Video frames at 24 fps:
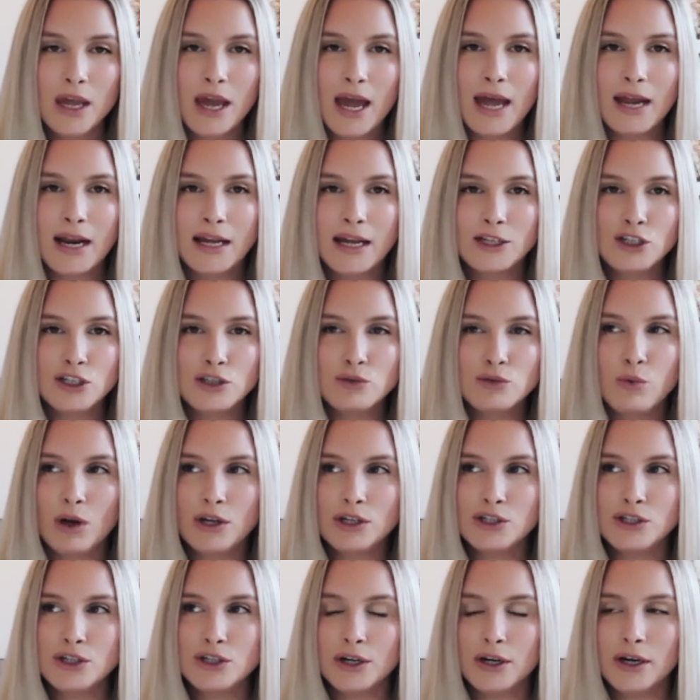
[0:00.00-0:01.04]
And I just
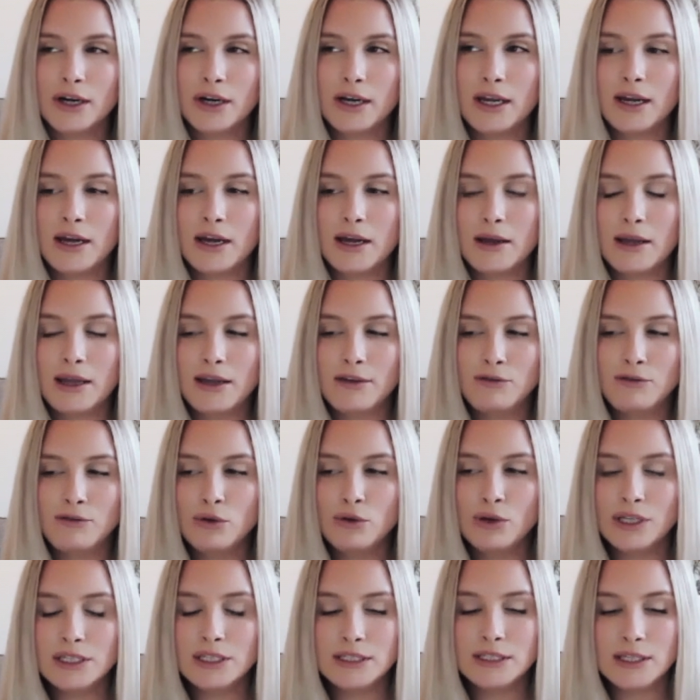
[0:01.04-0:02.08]
wonder if you
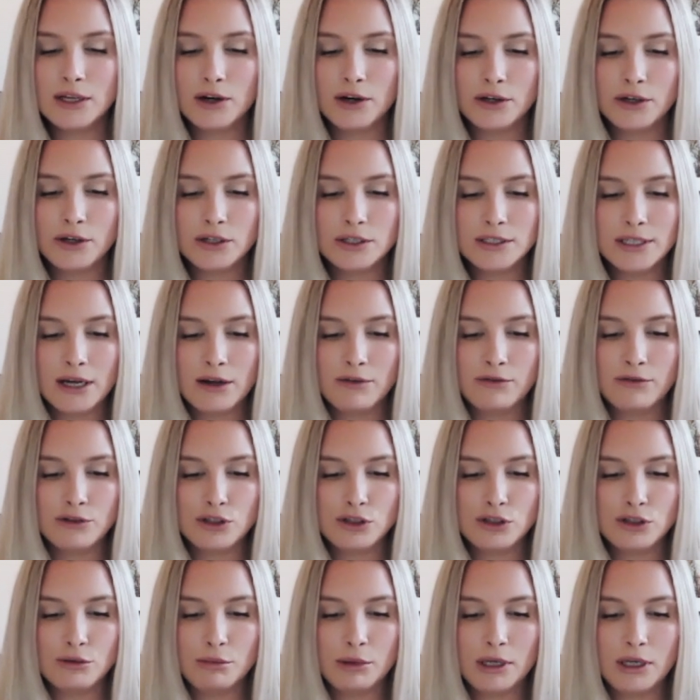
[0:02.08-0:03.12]
consider yourself
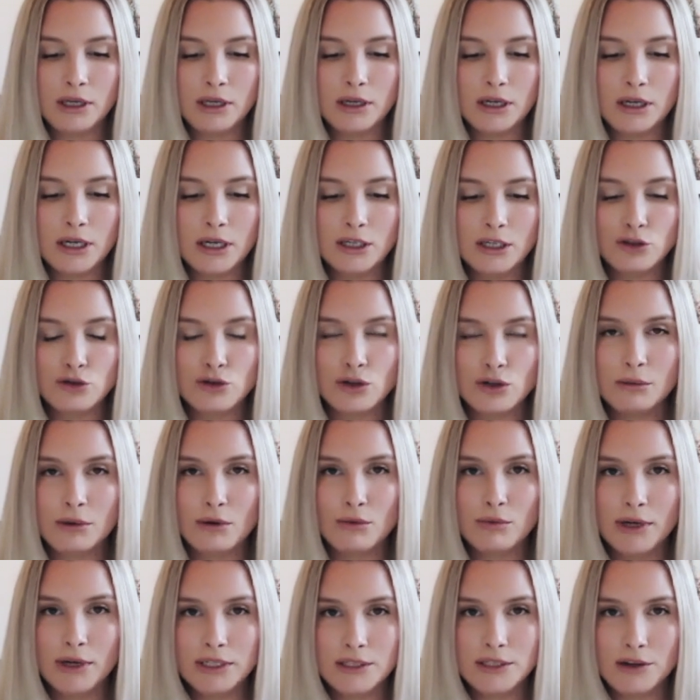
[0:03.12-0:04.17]
to be extremely
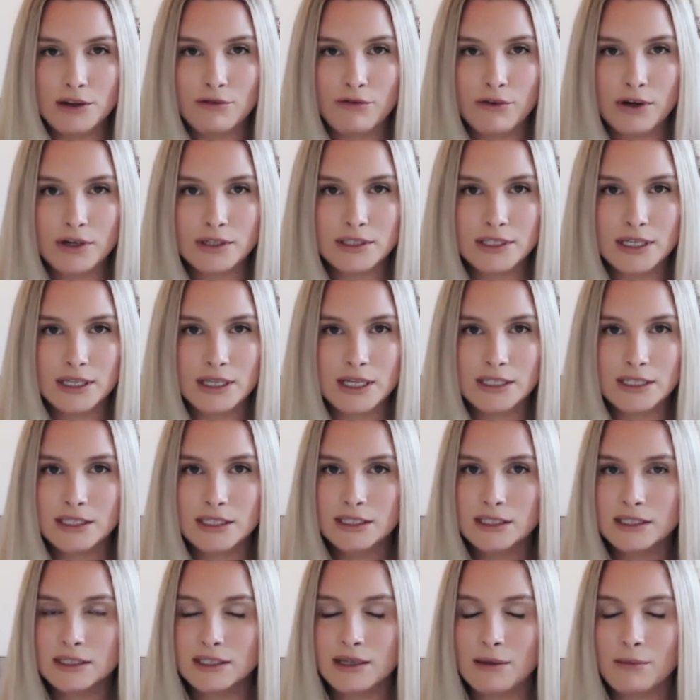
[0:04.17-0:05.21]
risk averse and this
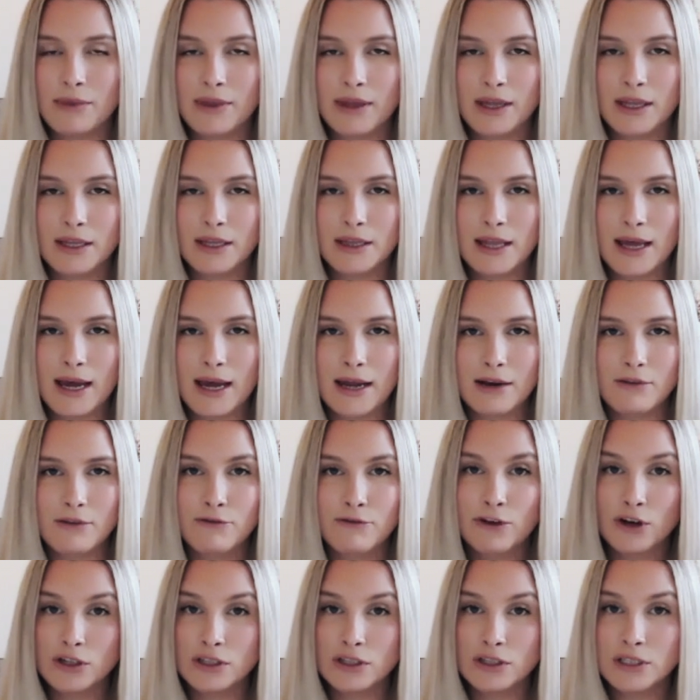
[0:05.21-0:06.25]
isn't something at
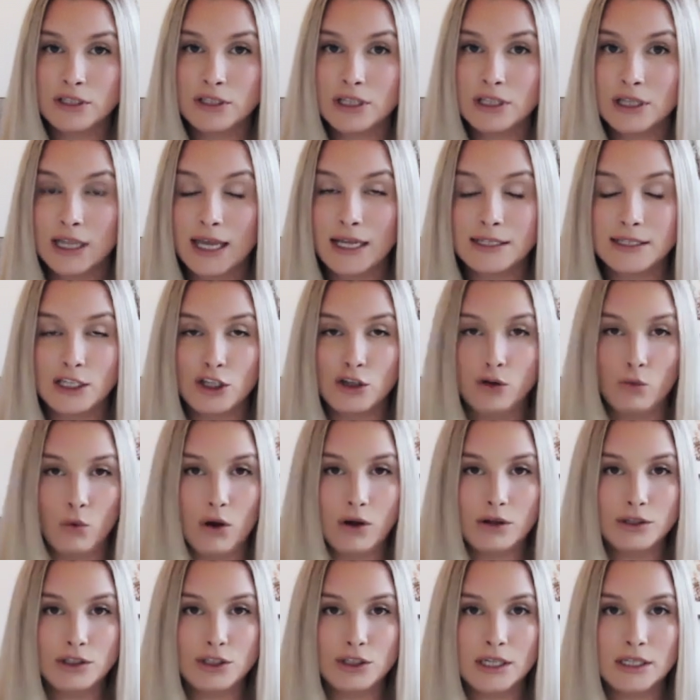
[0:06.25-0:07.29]
first glance that you
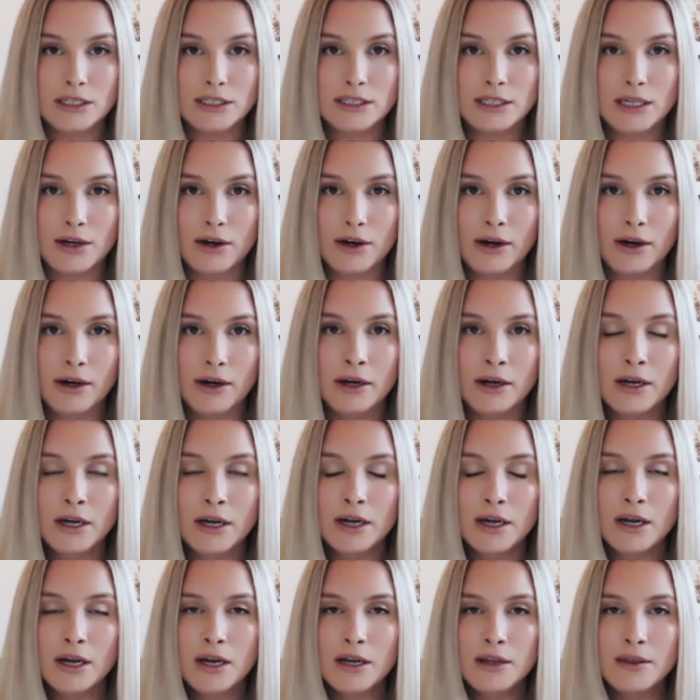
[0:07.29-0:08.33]
want to consider,
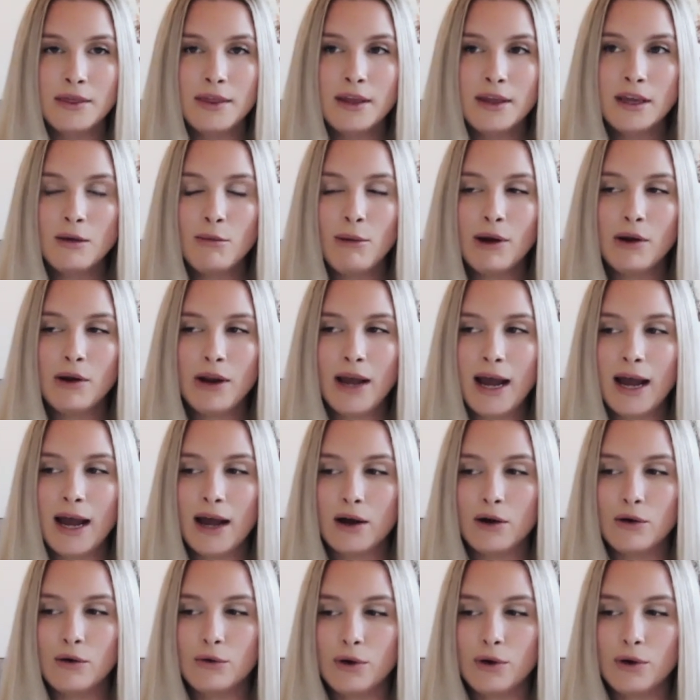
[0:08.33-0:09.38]
think about
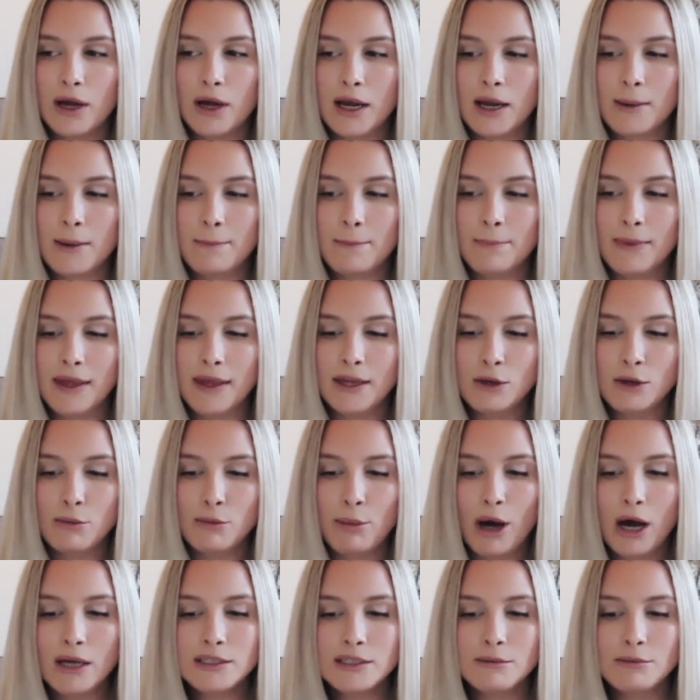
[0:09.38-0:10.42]
how it
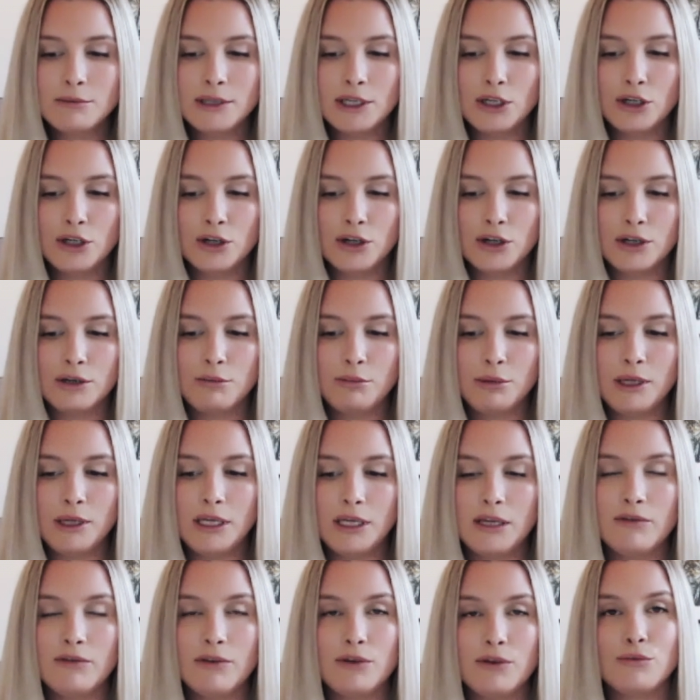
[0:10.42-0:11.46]
possibly could be
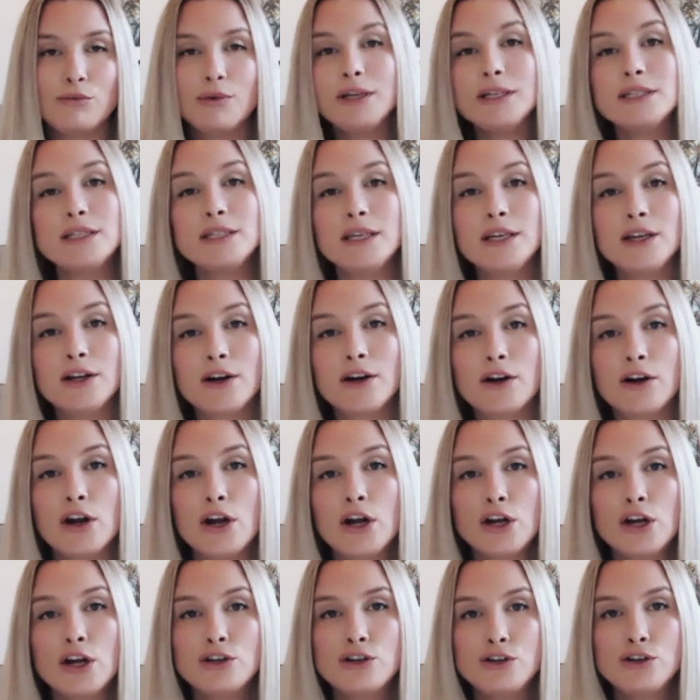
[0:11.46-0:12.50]
even riskier
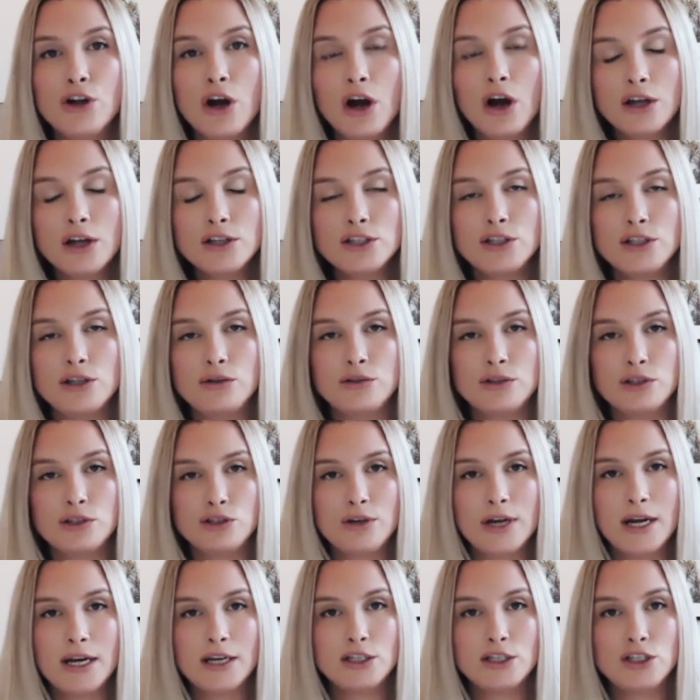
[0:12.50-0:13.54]
not to use a
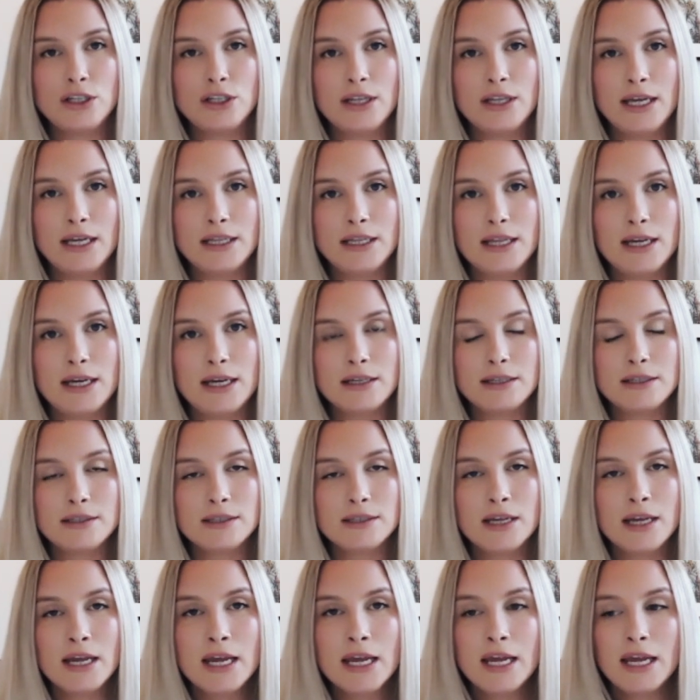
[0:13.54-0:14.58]
strategy like
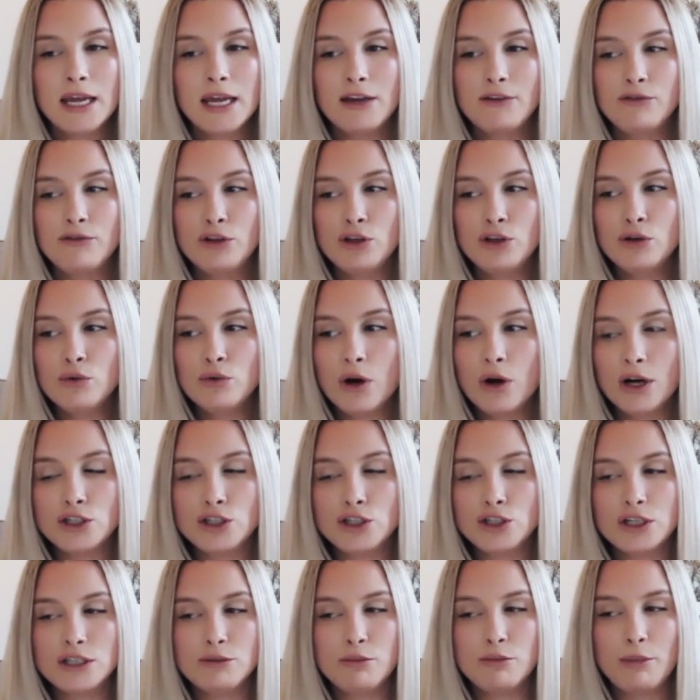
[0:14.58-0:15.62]
this. If you are
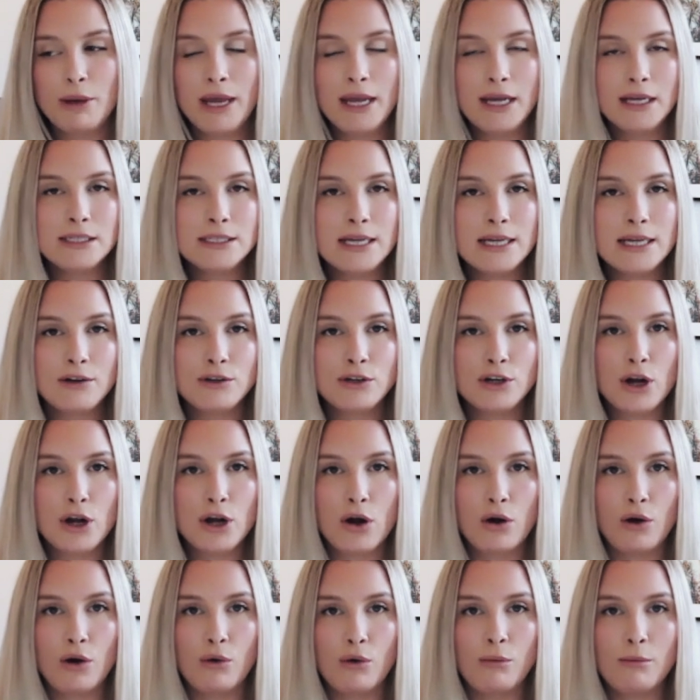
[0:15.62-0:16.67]
just paying down your
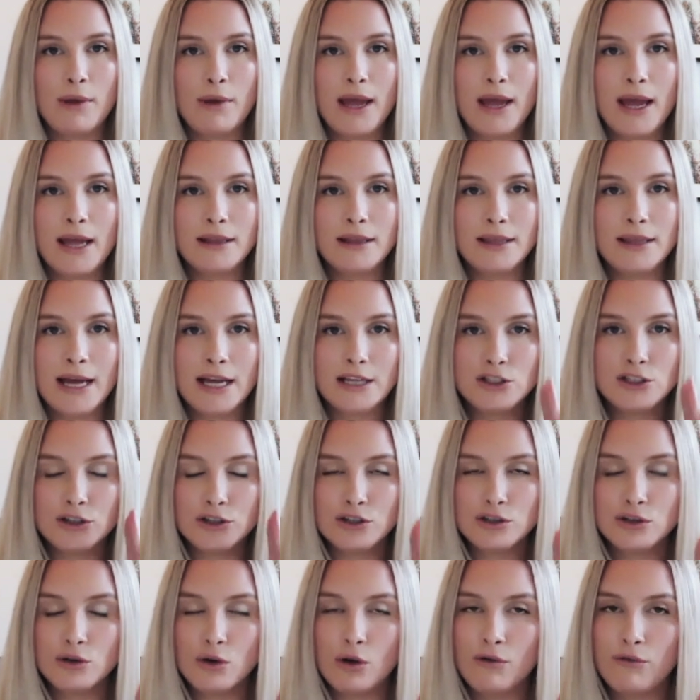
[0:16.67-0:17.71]
home and that's your
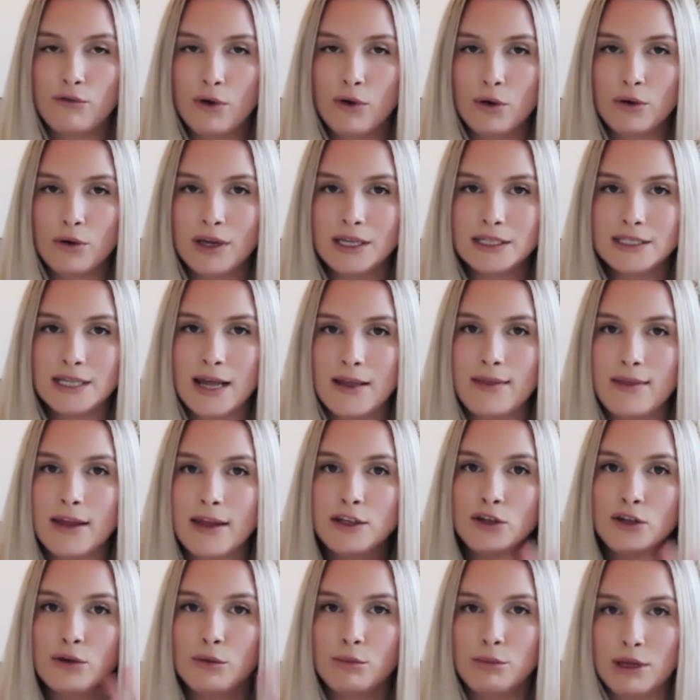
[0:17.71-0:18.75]
sole focus, and
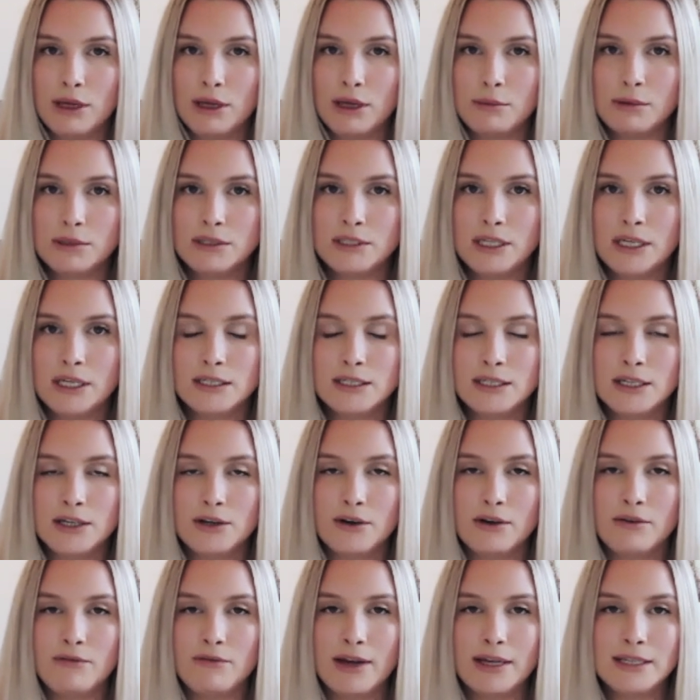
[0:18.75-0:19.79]
then you'll be able to
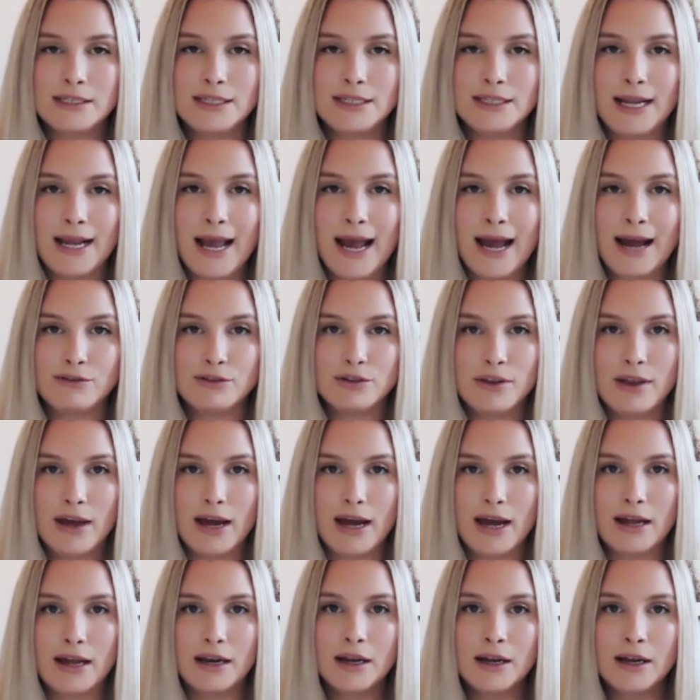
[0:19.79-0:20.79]
consider investing after that,